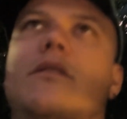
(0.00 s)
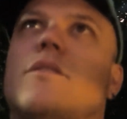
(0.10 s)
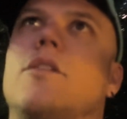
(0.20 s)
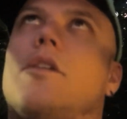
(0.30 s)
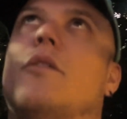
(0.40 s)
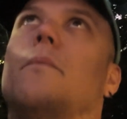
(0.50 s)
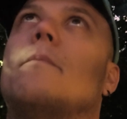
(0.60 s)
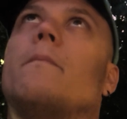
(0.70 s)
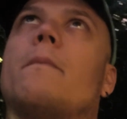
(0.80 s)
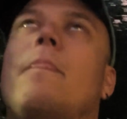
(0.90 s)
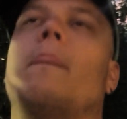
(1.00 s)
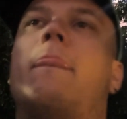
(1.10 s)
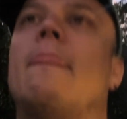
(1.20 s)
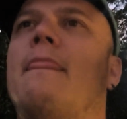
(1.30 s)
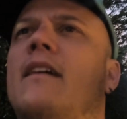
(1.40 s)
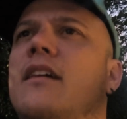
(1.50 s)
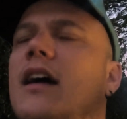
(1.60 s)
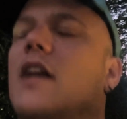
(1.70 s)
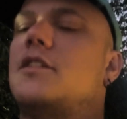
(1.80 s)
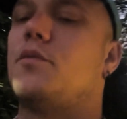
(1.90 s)
So
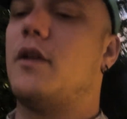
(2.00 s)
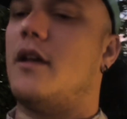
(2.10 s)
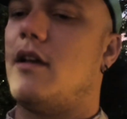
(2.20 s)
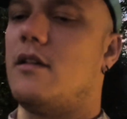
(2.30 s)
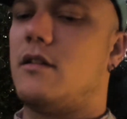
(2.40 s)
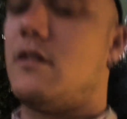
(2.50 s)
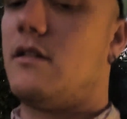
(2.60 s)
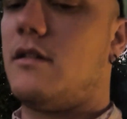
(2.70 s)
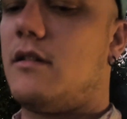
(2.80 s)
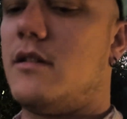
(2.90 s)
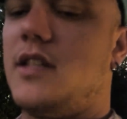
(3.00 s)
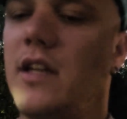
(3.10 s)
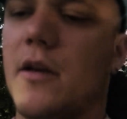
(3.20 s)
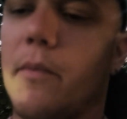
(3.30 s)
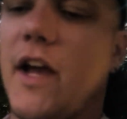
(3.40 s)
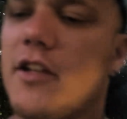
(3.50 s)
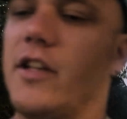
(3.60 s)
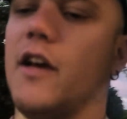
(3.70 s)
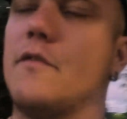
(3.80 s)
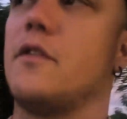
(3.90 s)
I just want to send
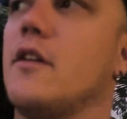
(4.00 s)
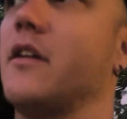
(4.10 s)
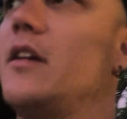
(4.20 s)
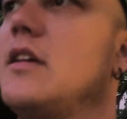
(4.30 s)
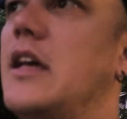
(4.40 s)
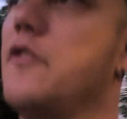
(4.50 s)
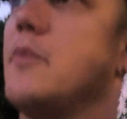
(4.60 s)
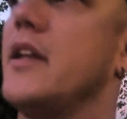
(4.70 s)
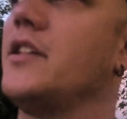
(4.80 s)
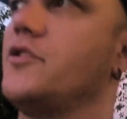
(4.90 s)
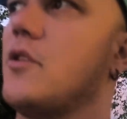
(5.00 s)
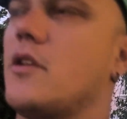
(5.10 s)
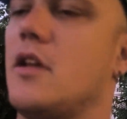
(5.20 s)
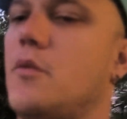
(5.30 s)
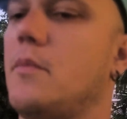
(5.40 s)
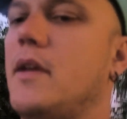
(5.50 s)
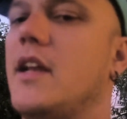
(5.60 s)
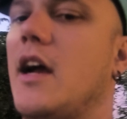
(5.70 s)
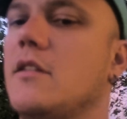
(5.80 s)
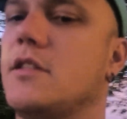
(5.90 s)
compassion out for everybody struggling with
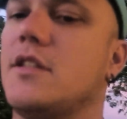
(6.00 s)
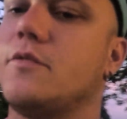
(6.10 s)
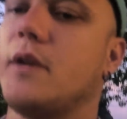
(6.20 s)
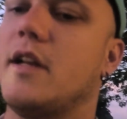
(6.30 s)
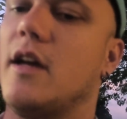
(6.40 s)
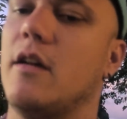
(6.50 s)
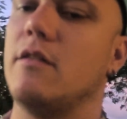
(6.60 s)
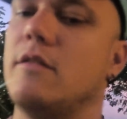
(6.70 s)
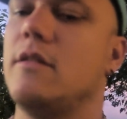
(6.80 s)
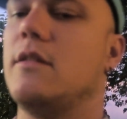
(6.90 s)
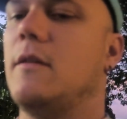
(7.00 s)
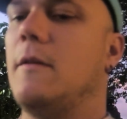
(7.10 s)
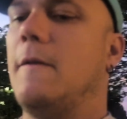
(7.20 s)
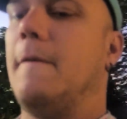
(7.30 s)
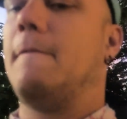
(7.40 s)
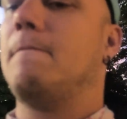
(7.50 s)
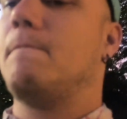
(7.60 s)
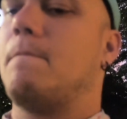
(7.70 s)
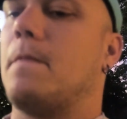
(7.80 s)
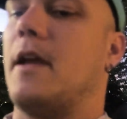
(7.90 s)
being houseless right now.
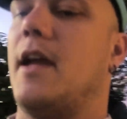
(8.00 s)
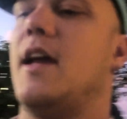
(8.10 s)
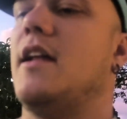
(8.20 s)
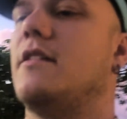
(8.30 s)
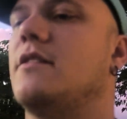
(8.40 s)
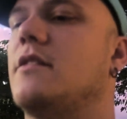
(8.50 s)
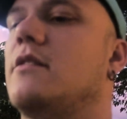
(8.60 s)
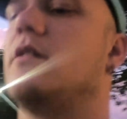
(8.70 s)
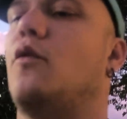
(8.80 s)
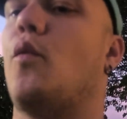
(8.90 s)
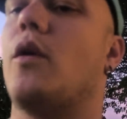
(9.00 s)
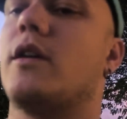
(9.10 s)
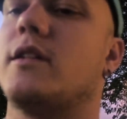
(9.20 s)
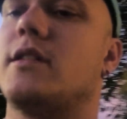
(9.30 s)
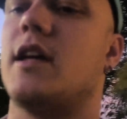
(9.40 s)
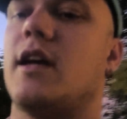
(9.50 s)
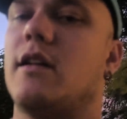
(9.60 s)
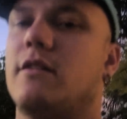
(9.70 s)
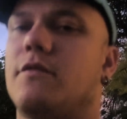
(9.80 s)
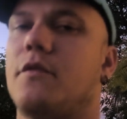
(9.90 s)
And a warning
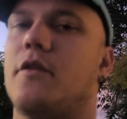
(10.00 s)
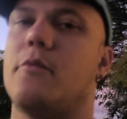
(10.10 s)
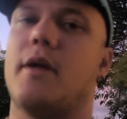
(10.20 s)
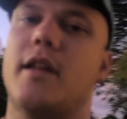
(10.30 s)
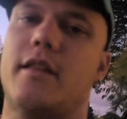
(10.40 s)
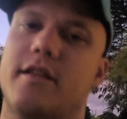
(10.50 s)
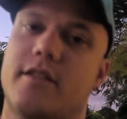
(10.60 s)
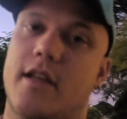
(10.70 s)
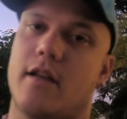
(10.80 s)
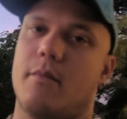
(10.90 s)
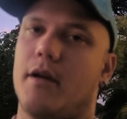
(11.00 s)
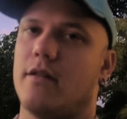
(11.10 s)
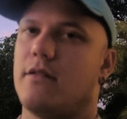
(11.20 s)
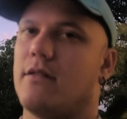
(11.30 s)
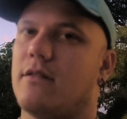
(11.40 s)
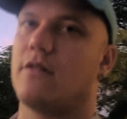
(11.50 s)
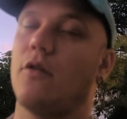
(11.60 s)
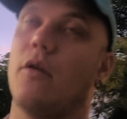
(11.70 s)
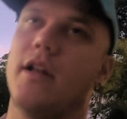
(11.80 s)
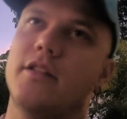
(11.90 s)
sign for everybody that's thinking about
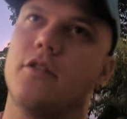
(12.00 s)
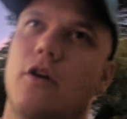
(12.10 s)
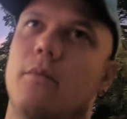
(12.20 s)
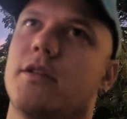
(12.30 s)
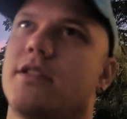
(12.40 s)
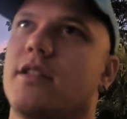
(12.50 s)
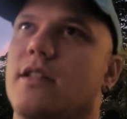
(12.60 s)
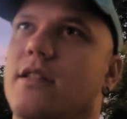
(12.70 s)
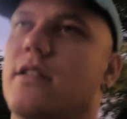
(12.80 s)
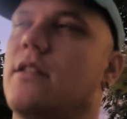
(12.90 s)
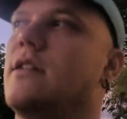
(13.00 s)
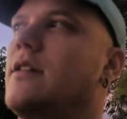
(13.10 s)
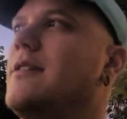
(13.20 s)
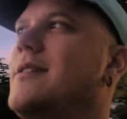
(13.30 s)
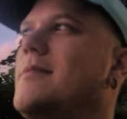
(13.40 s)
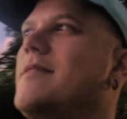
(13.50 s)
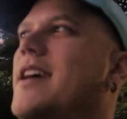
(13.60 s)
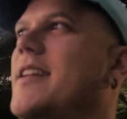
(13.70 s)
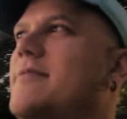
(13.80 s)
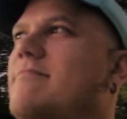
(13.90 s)
going into homelessness,
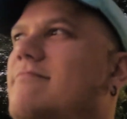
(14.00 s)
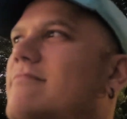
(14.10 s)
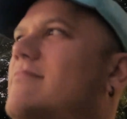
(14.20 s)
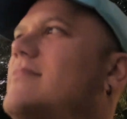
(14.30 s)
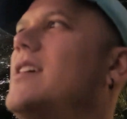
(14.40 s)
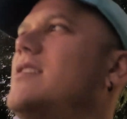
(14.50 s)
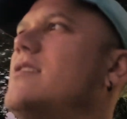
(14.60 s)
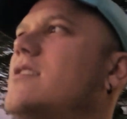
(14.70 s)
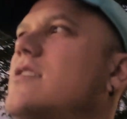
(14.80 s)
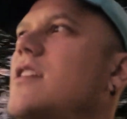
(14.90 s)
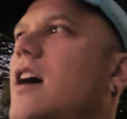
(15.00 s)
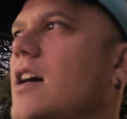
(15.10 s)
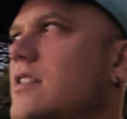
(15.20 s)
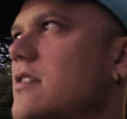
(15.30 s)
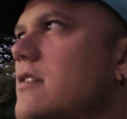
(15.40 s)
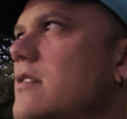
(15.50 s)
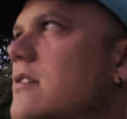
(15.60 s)
that it's just not